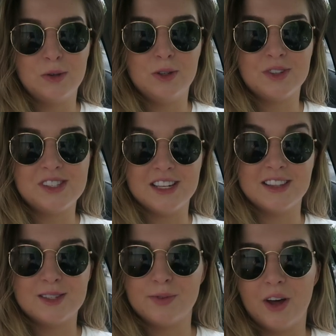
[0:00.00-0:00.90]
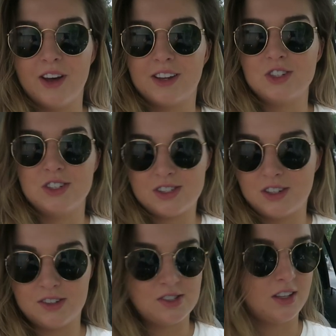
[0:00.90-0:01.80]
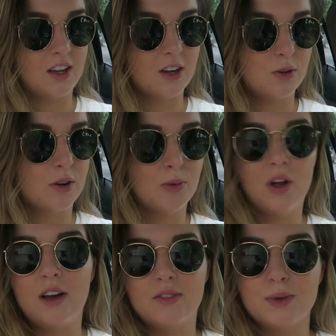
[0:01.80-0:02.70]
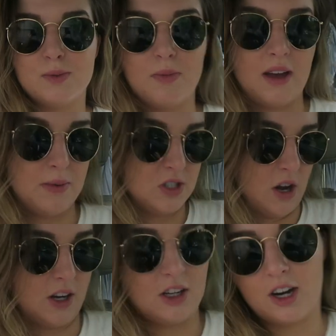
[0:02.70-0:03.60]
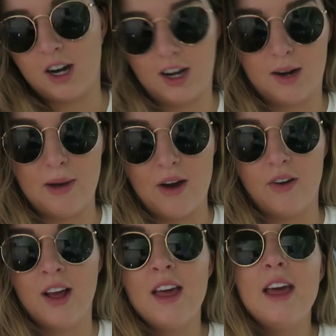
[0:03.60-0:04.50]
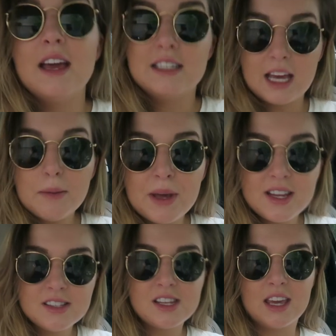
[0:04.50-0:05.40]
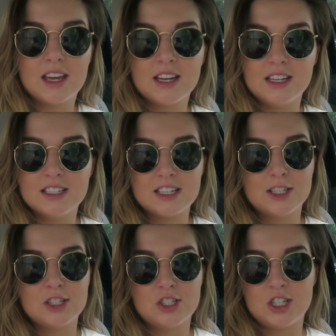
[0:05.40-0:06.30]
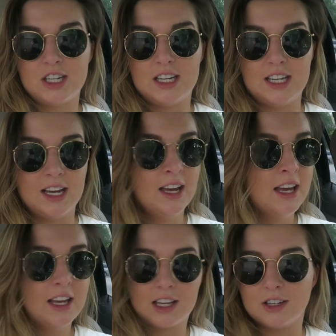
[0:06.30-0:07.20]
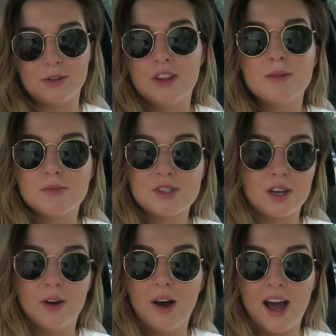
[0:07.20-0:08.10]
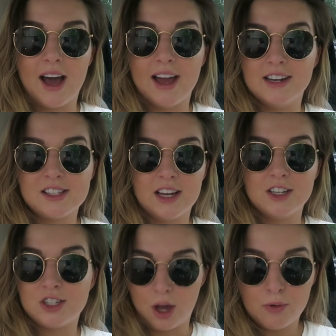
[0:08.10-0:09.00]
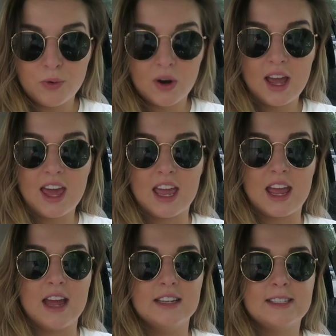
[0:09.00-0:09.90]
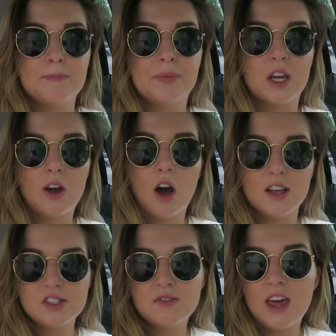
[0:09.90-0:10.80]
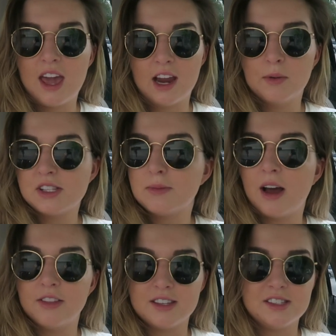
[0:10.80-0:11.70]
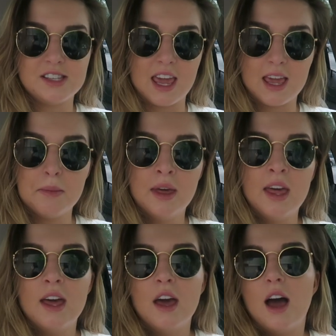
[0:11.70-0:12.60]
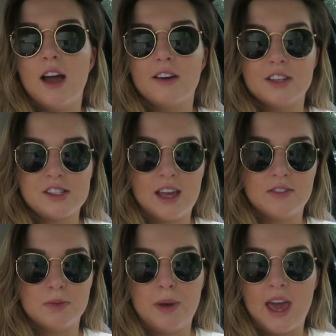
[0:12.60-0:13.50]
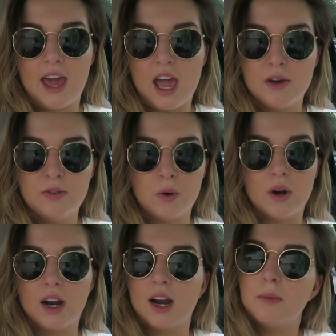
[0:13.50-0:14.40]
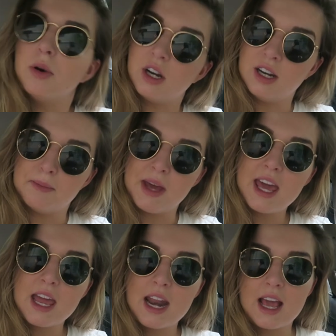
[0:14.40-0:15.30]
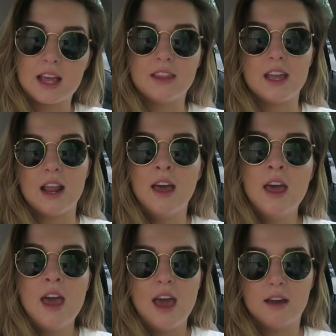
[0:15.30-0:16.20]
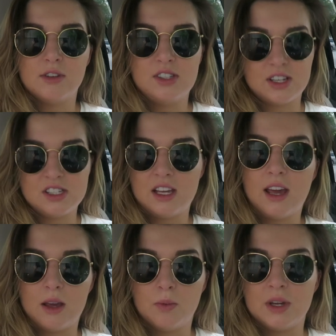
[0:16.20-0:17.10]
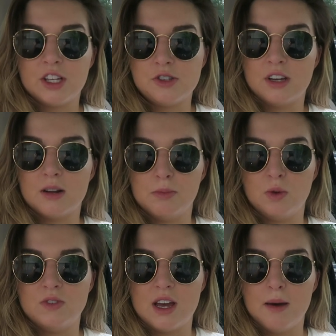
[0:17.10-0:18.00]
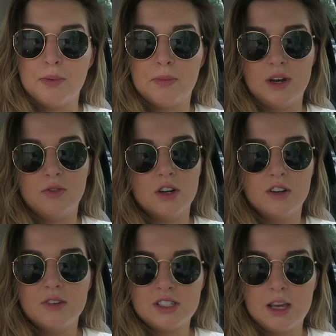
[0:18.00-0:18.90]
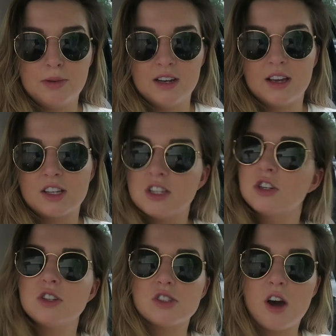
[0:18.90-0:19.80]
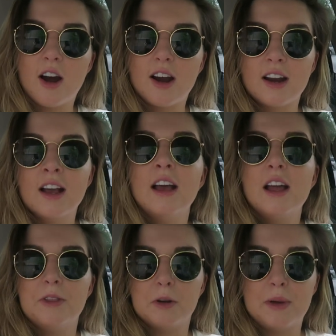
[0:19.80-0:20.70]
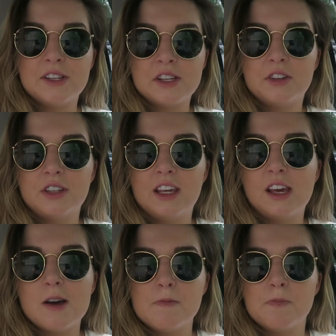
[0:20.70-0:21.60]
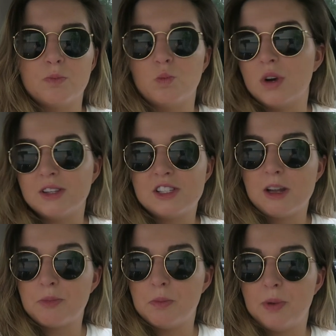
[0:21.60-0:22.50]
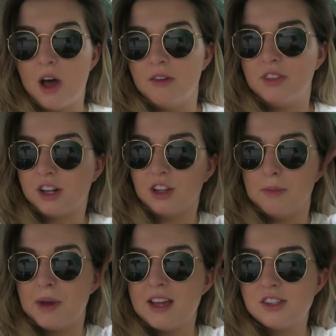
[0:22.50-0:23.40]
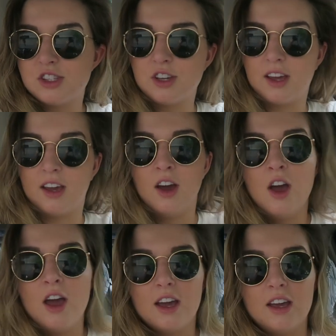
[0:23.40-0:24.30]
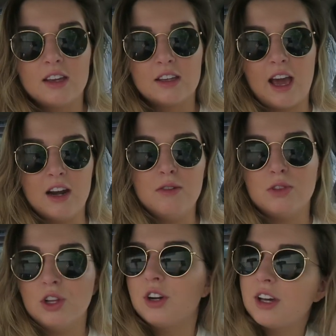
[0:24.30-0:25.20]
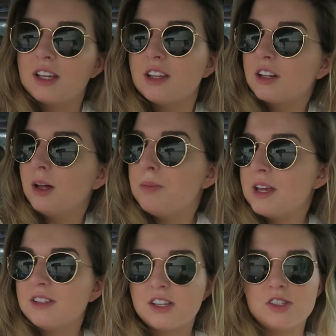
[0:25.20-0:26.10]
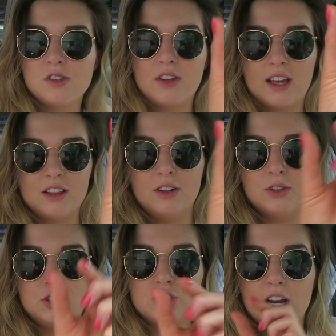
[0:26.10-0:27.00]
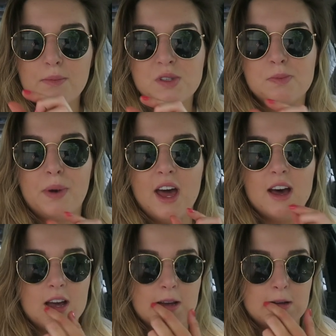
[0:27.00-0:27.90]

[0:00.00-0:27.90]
who you'll see in this vlog, she's seriously like adorable. I've been talking to her about tape-ins, and she can do them, so I decided to go for it. And the cost of the hair was about the same. I obviously have to pay for putting them in, and then every 6 to 8 weeks you get them moved up. But if you don't know what tape-in extensions are, they're basically one step above the clip-ins. They kind of look like the clip-ins because they're like little strips, but